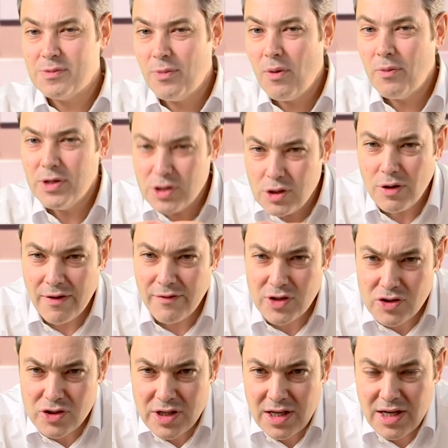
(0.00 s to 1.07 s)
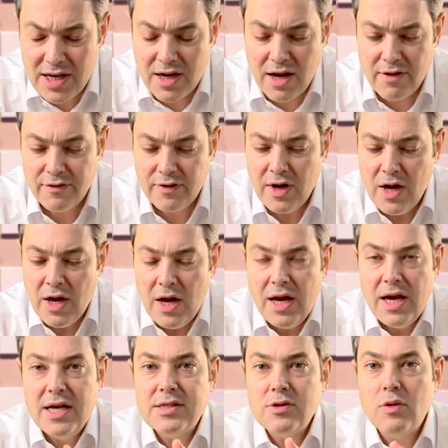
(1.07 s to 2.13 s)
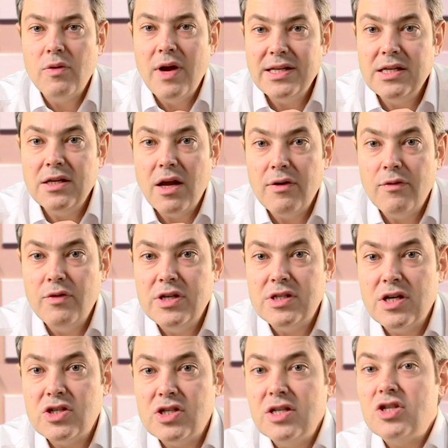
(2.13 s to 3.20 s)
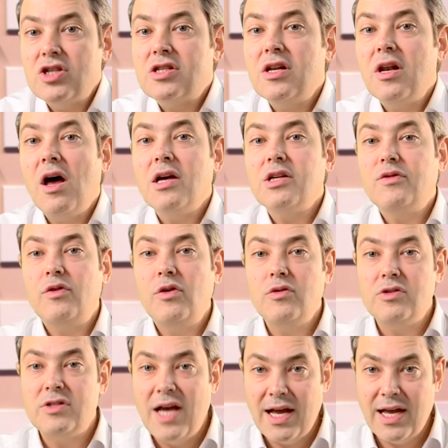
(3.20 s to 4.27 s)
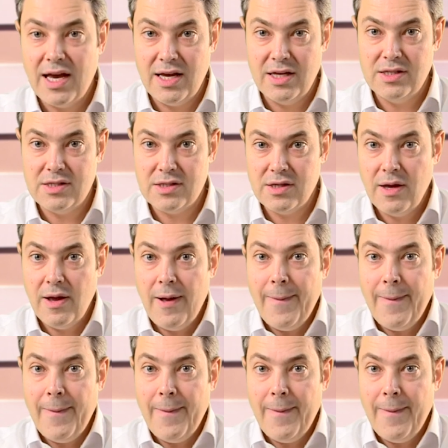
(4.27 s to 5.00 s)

But what we do have, interestingly enough, is already a lot of research in just the last few decades